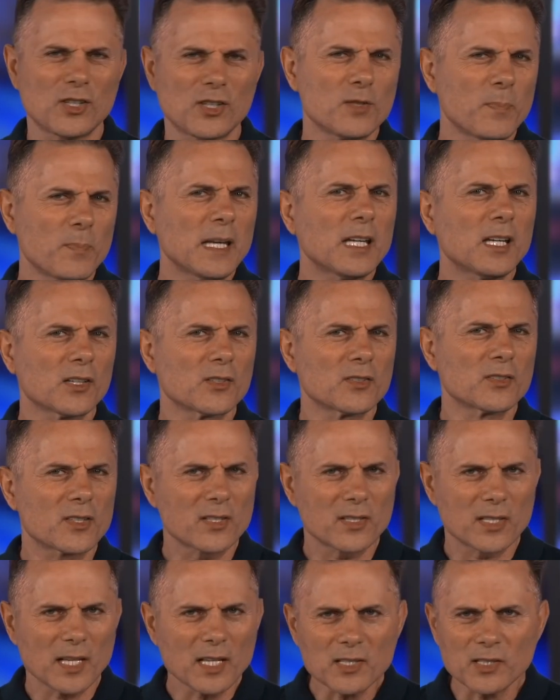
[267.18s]
she's been
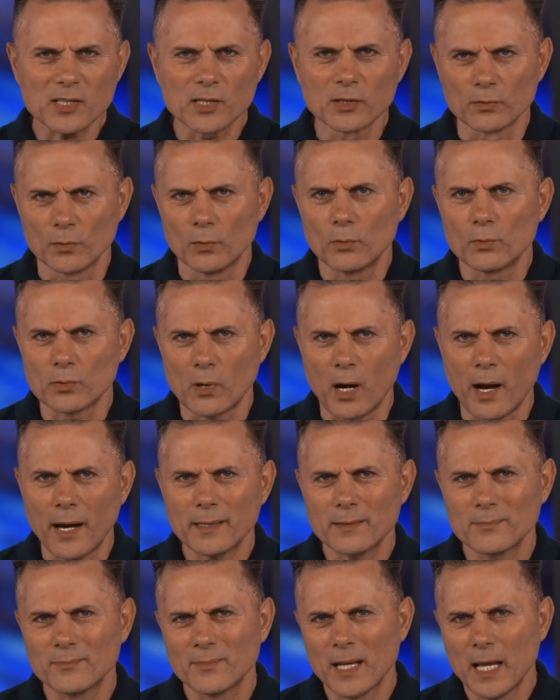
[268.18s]
consistent, all
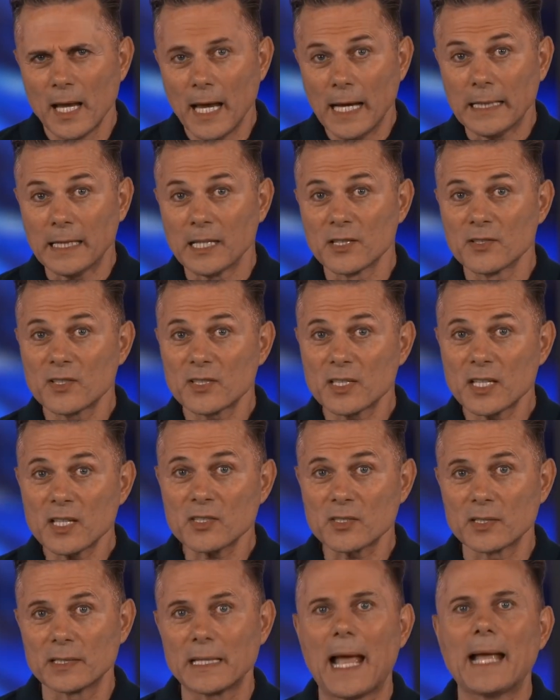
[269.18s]
right.
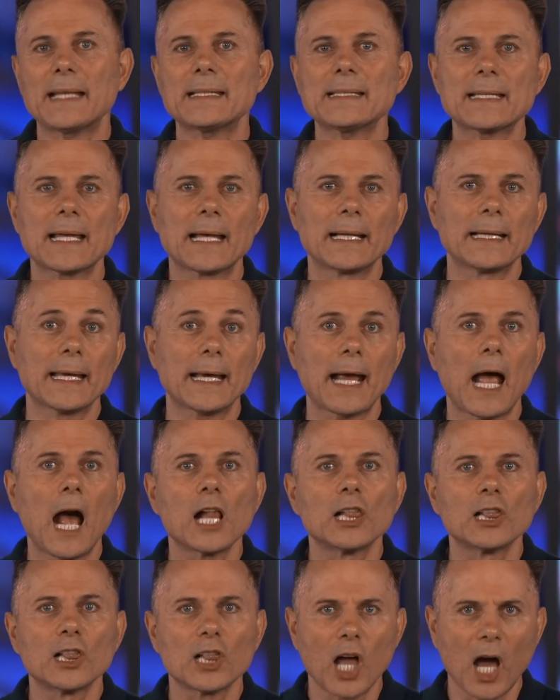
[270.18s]
Consistent at telling
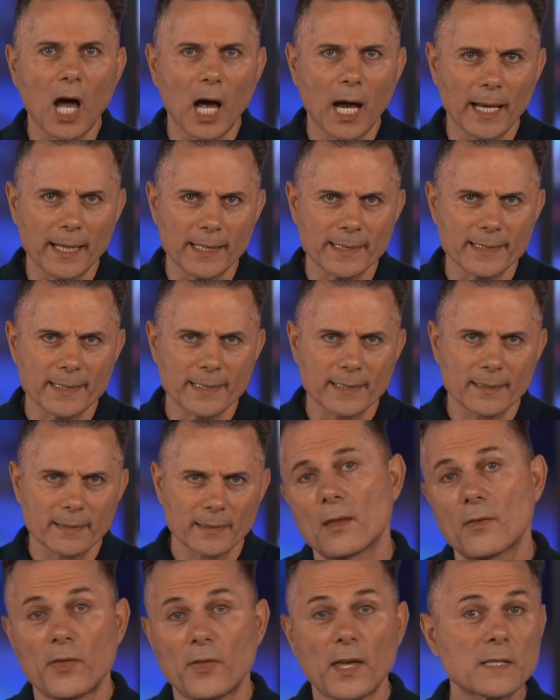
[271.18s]
lies.
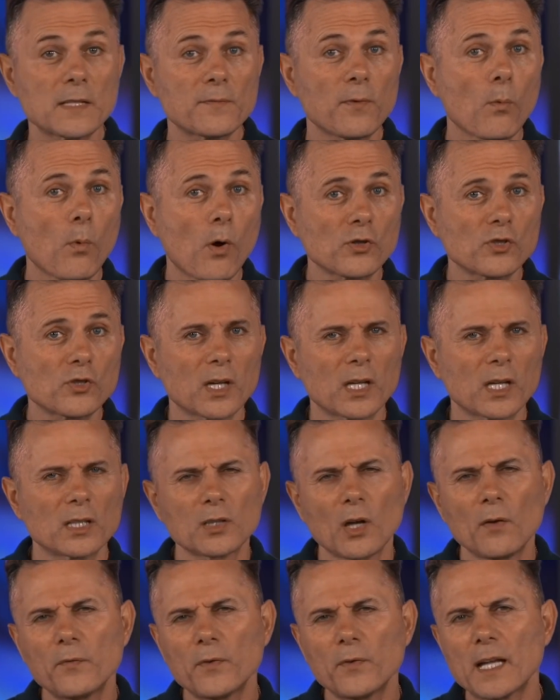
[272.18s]
Thanks for watching,
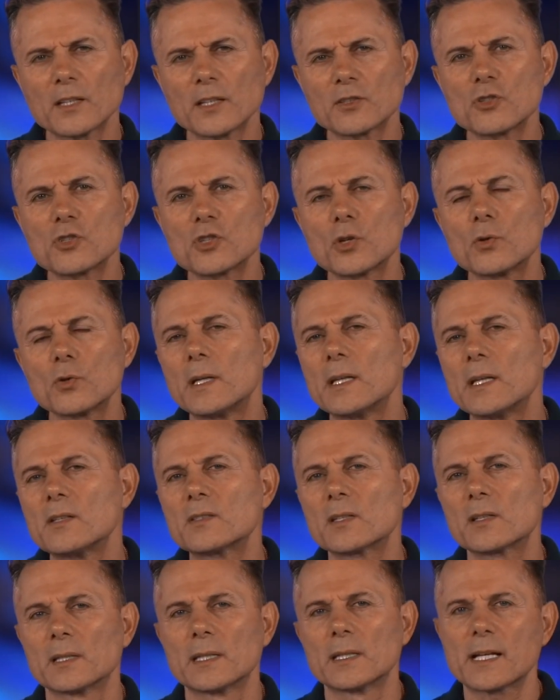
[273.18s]
and don't forget to tune in
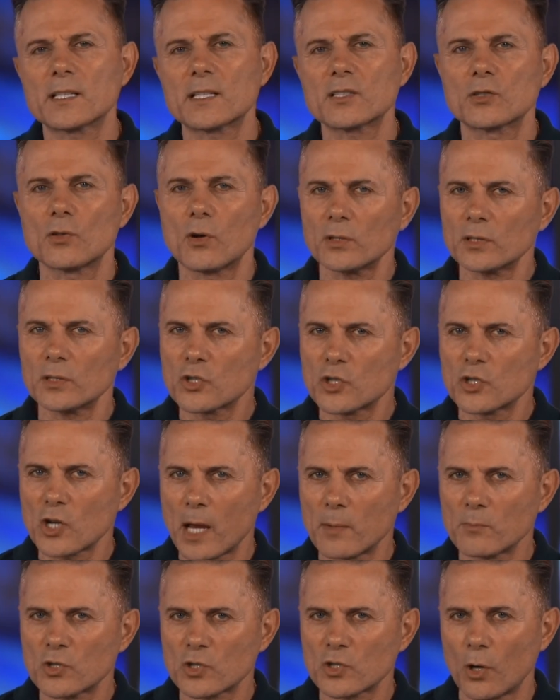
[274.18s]
to the next Dr.
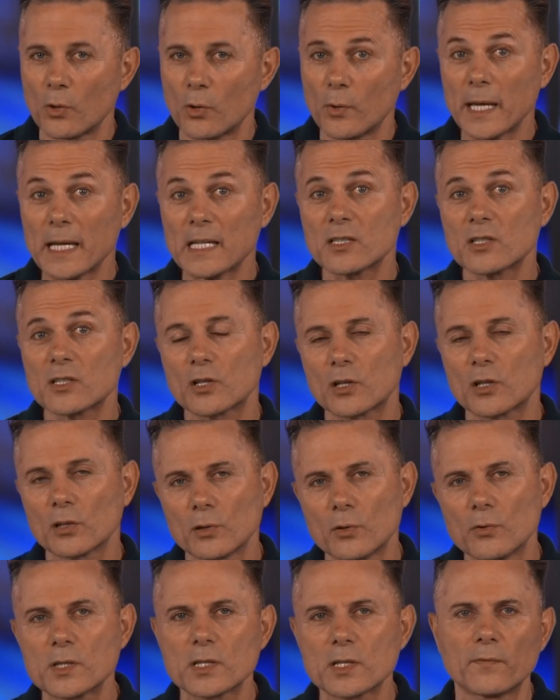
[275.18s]
Jaymz show
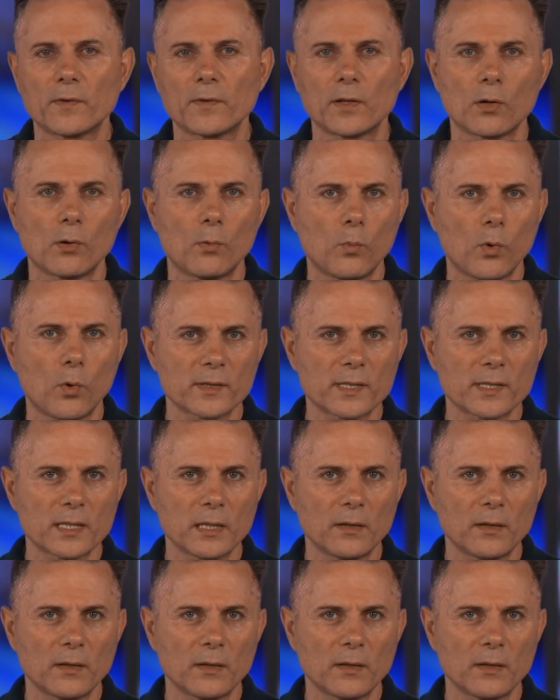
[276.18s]
exclusively on What